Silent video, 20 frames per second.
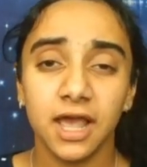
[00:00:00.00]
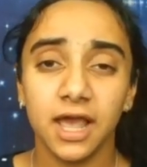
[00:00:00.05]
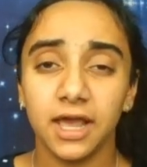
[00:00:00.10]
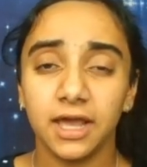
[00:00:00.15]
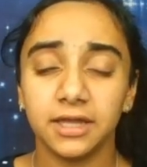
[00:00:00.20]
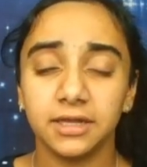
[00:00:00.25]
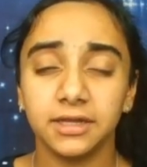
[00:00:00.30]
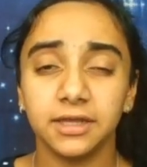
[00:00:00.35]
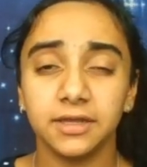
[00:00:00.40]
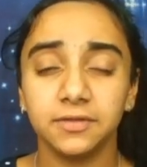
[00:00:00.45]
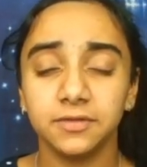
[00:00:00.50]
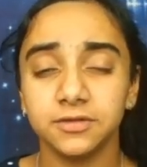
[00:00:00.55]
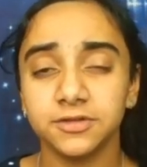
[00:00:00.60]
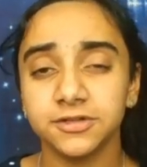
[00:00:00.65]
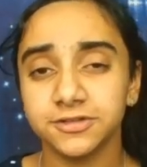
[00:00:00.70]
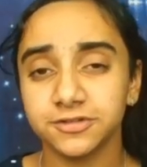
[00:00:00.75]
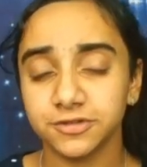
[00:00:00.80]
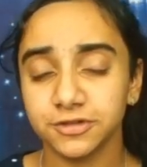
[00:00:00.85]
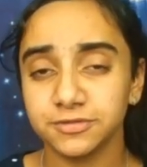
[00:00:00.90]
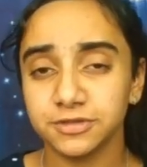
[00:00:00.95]
and in the
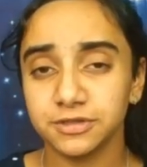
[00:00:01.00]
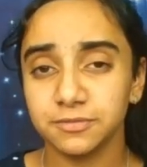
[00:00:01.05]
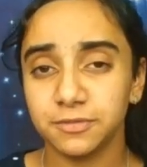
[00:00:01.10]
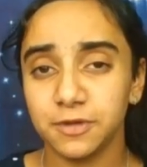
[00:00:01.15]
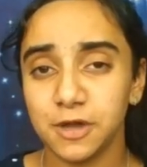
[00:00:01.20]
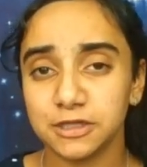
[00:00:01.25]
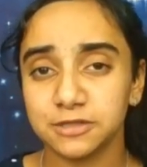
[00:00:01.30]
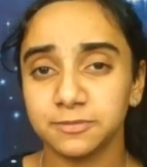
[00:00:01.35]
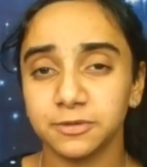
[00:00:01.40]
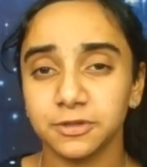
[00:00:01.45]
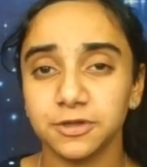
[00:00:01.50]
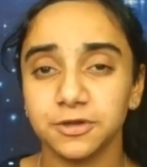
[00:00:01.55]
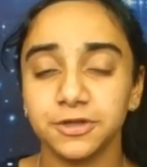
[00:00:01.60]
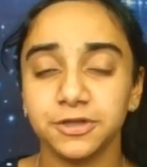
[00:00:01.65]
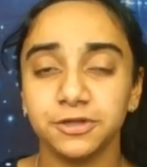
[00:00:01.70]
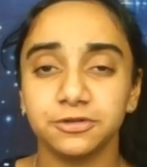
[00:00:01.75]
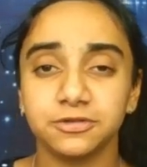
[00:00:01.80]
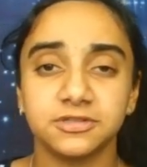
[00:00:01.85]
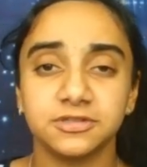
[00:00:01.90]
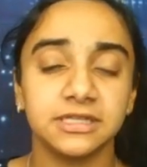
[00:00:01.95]
description box below,
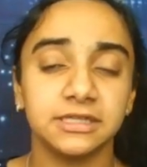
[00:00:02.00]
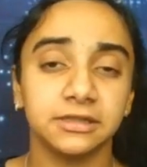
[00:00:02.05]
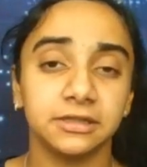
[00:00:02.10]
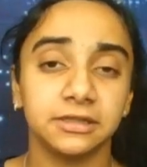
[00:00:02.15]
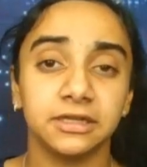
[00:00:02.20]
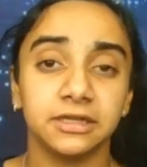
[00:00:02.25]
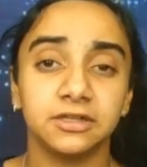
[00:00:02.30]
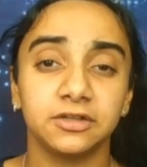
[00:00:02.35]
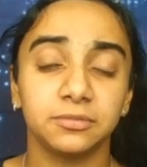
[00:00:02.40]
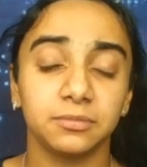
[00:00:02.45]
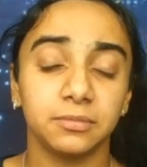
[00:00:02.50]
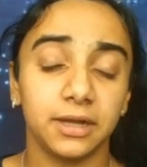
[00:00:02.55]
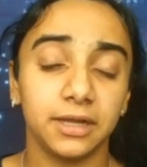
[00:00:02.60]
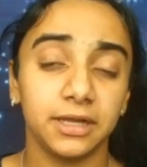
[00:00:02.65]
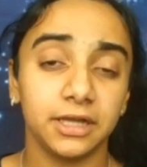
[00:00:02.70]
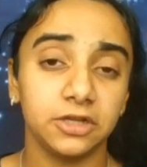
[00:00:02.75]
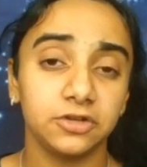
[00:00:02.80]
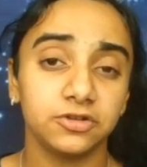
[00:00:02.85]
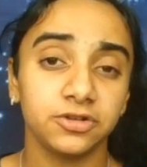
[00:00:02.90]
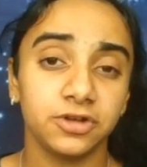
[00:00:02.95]
you'll see linked my
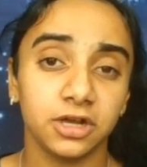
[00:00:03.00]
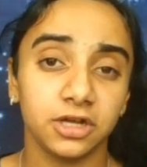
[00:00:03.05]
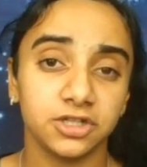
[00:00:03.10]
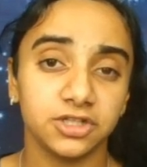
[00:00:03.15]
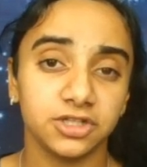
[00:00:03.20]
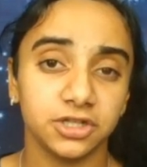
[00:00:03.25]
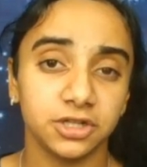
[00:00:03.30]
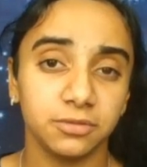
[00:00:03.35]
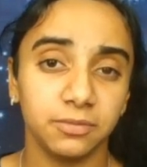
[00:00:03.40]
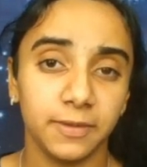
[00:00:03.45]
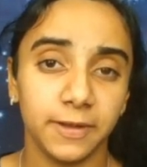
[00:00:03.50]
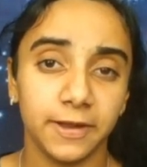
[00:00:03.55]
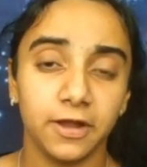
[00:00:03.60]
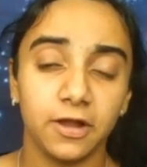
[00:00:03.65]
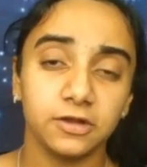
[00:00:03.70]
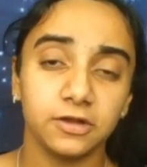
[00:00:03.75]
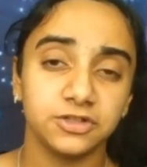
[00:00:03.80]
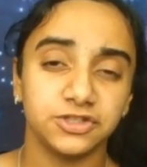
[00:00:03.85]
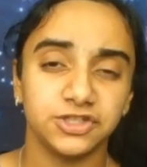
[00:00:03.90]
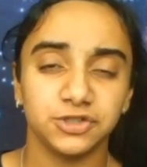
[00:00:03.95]
Introduction to
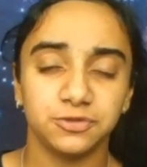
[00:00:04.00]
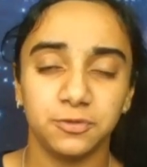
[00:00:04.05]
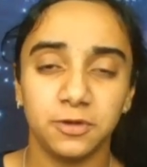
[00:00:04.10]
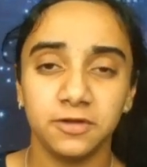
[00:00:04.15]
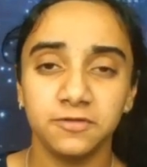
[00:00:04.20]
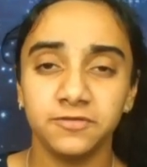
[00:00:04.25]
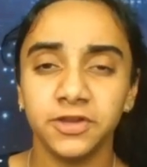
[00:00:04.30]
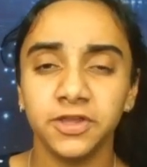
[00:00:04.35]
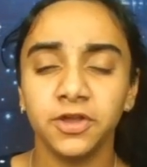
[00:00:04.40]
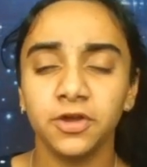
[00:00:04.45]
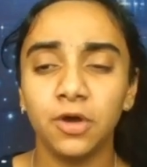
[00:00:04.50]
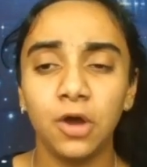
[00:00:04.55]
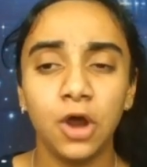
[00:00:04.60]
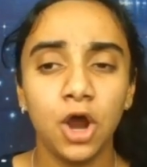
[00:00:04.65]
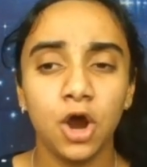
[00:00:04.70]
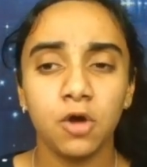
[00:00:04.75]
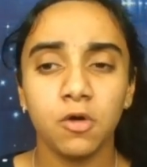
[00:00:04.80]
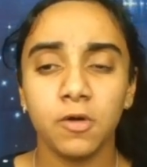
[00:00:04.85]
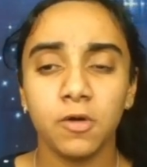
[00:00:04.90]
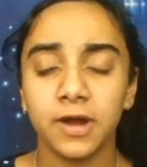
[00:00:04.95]
Biology 1 video,
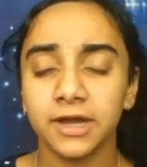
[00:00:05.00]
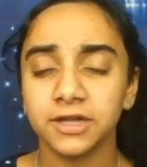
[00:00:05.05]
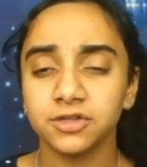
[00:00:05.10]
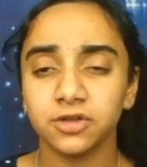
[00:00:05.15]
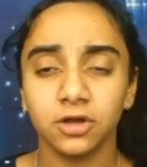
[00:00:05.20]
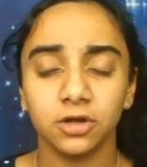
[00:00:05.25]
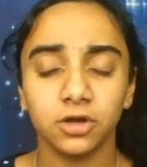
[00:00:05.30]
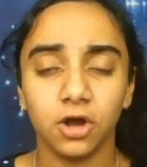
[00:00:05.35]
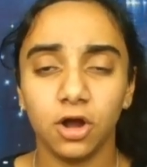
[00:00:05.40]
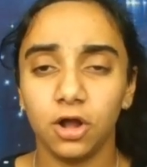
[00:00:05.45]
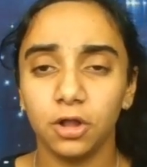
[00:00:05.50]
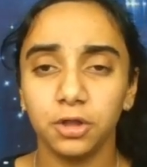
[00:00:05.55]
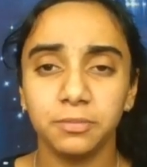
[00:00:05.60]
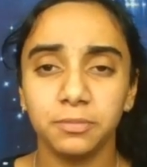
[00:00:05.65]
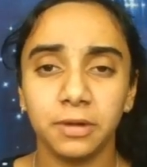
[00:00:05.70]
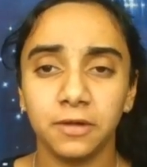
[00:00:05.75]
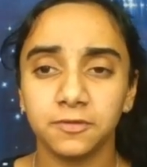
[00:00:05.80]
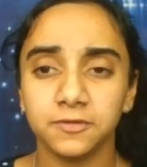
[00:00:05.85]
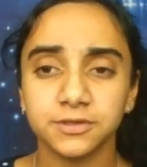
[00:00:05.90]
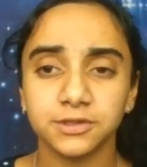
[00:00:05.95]
where I talk all
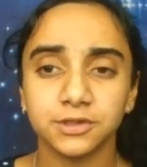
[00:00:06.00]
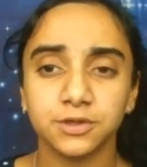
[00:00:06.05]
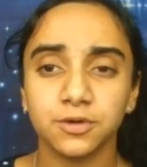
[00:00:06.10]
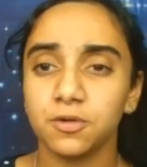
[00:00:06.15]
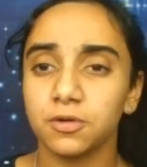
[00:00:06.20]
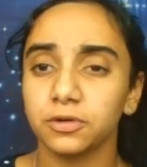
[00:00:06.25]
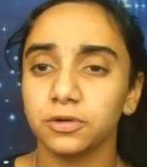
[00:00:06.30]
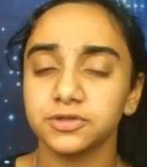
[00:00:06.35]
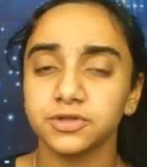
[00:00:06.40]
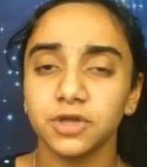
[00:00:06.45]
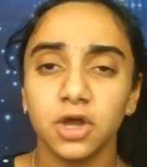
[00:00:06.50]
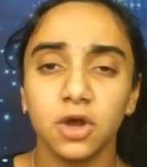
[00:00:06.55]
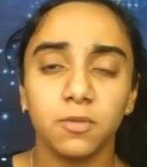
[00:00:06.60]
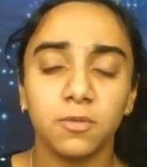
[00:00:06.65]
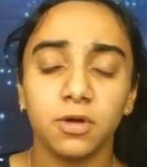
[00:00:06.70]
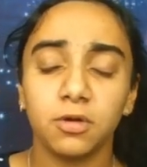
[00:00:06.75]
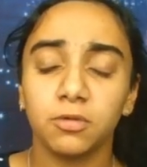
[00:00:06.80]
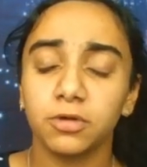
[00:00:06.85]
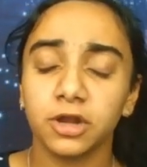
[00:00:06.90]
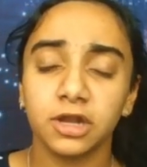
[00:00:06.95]
about this course,
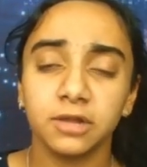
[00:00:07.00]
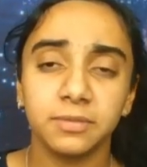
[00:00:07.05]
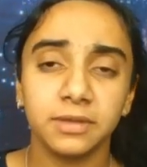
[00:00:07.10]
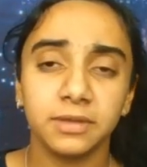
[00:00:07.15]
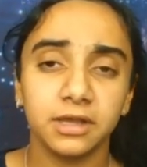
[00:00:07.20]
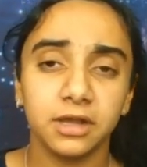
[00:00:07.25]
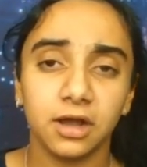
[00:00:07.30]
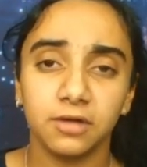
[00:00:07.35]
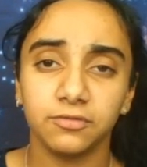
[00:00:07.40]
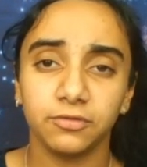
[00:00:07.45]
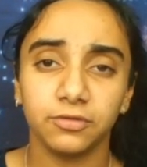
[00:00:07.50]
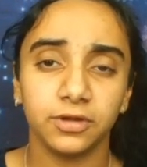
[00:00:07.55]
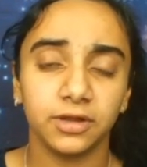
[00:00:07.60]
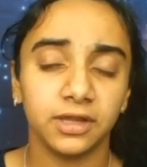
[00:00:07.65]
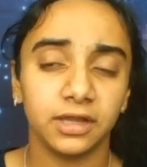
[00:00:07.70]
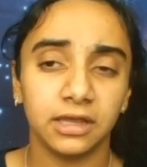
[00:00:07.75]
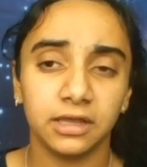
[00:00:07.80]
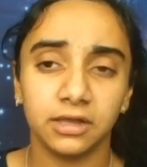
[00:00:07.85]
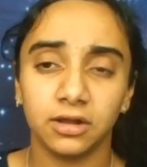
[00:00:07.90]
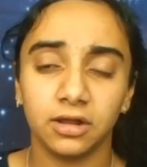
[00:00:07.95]
what we're going to be
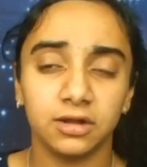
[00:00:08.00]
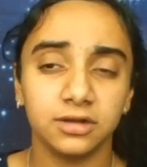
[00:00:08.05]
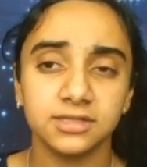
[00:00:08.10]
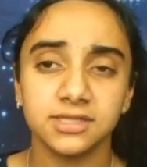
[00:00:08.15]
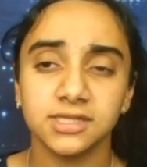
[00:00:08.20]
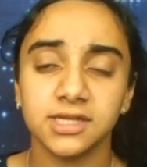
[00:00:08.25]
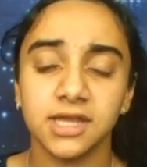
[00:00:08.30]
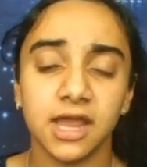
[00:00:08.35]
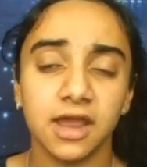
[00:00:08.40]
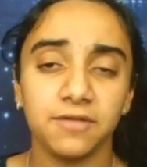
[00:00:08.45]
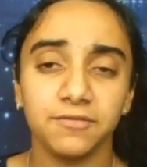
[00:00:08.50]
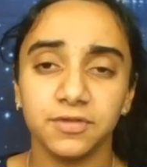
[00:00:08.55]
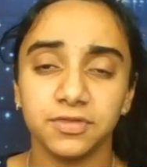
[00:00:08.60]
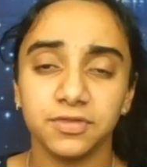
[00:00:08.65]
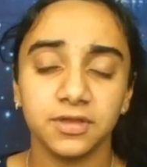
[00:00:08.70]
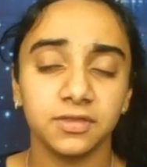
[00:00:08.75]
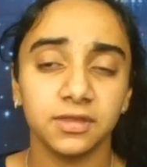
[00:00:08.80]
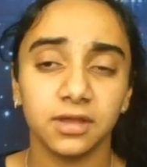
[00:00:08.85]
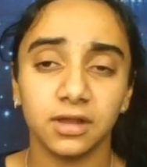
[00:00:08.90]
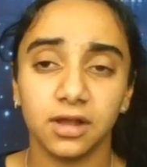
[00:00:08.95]
covering, and honestly,
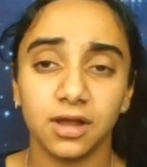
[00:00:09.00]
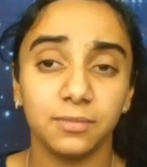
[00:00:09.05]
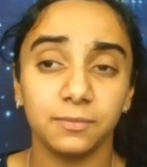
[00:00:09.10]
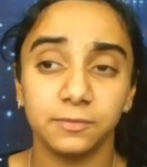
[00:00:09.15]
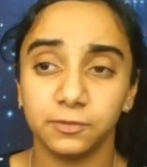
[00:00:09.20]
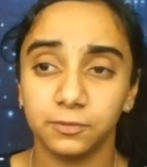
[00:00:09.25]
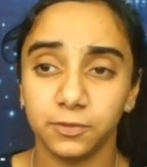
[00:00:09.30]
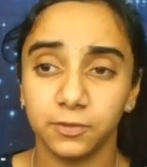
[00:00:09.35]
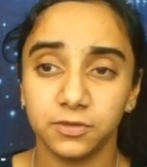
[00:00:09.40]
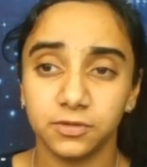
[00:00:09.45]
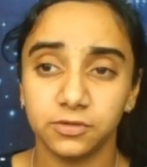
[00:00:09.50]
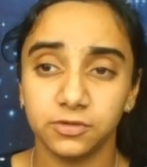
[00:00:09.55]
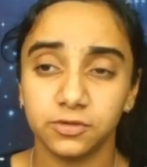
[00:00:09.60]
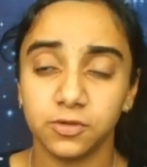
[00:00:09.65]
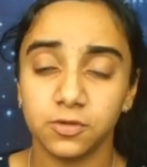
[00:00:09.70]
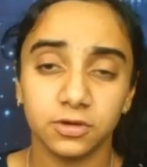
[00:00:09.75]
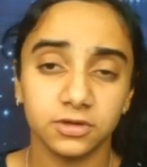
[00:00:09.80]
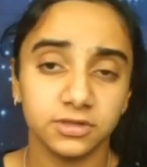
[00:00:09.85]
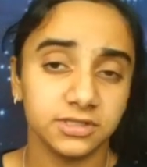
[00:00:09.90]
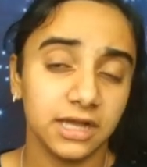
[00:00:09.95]
everything that comes with this
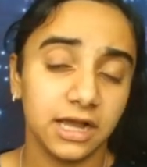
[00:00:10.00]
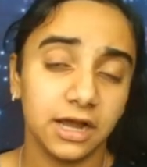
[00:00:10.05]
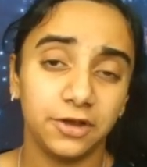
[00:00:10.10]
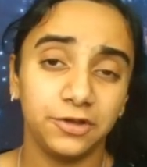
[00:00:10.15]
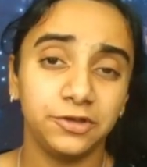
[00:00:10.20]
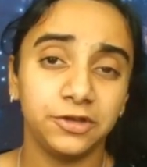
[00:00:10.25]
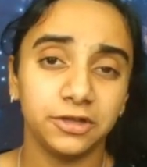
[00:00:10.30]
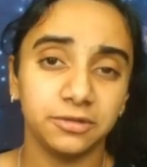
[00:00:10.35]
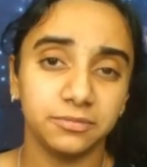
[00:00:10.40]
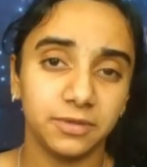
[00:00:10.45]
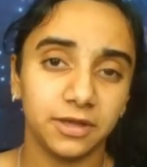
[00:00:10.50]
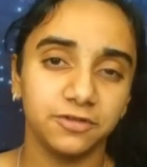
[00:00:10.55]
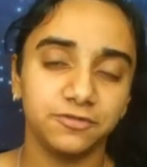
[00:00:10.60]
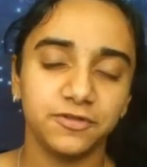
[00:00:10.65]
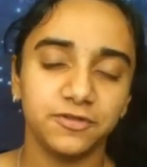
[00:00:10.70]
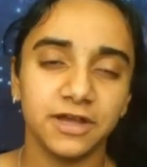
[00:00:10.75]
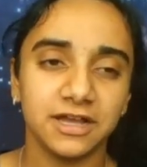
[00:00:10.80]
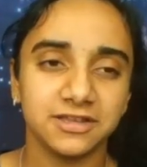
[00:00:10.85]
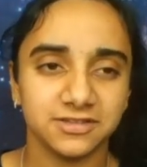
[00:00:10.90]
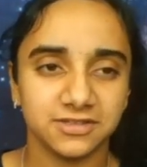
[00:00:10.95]
course, how you can
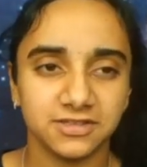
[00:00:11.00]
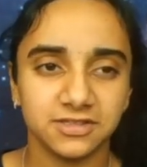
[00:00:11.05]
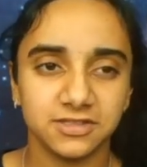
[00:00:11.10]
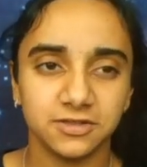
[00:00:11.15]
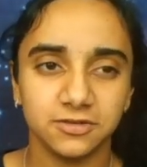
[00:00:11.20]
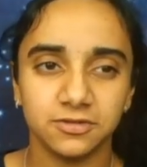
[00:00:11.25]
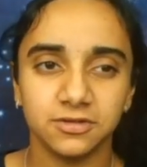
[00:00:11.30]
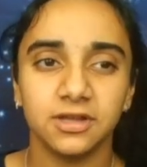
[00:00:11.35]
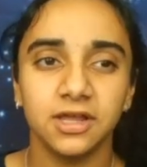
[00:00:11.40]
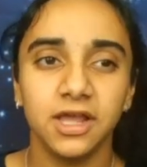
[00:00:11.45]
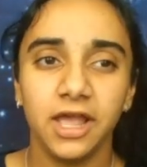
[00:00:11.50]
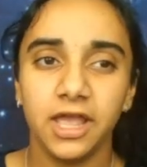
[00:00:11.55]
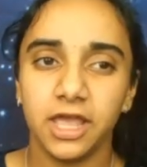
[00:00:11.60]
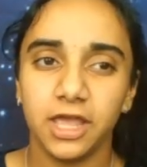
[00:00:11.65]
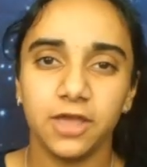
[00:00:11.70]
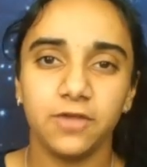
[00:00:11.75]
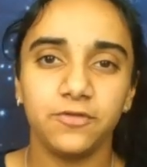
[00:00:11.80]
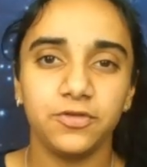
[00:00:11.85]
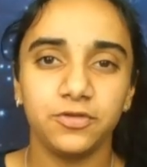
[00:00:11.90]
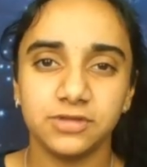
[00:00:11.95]
benefit as a student
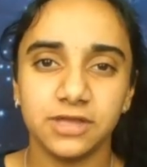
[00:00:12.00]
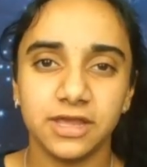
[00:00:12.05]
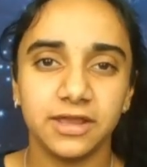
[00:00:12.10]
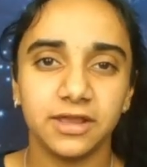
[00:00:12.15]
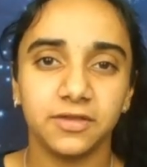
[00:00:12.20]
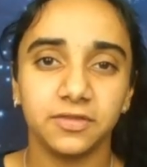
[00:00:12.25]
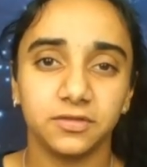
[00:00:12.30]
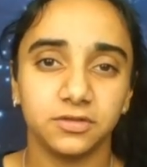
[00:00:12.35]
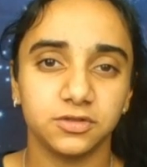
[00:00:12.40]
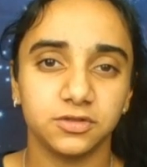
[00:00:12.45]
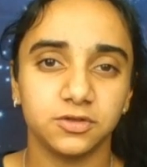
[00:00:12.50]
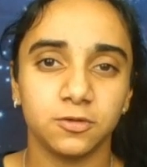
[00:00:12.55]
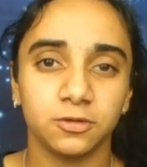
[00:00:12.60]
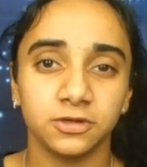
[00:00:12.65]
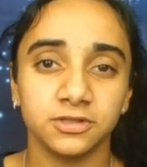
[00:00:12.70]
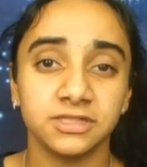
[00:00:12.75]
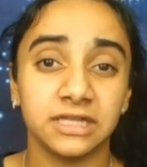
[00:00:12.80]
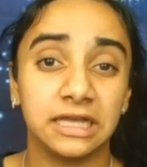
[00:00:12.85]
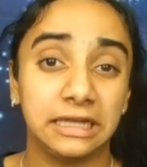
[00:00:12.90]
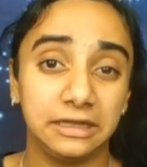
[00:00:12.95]
if you take this
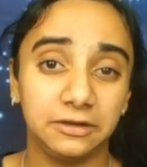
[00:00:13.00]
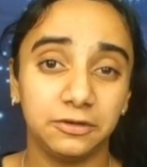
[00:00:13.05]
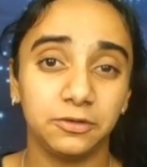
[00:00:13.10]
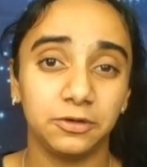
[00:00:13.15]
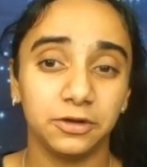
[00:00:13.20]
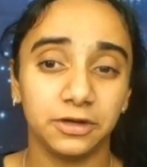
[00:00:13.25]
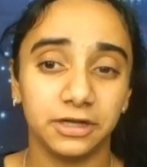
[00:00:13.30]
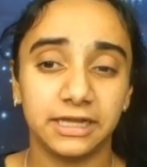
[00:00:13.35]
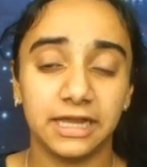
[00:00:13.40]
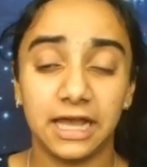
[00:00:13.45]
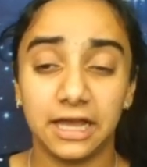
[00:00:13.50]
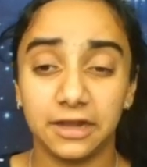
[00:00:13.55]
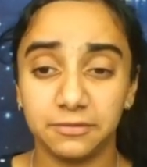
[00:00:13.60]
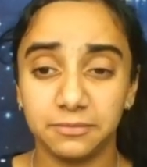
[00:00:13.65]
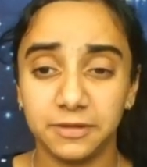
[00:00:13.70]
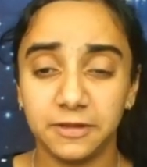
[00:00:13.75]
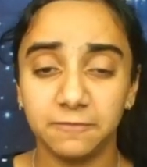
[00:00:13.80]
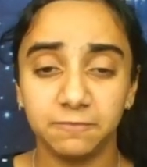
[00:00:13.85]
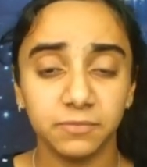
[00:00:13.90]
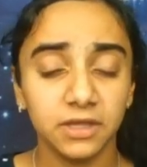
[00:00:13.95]
course at
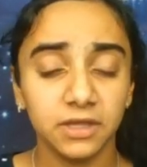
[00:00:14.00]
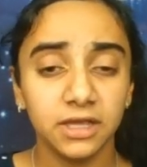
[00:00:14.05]
eCoreAcademy.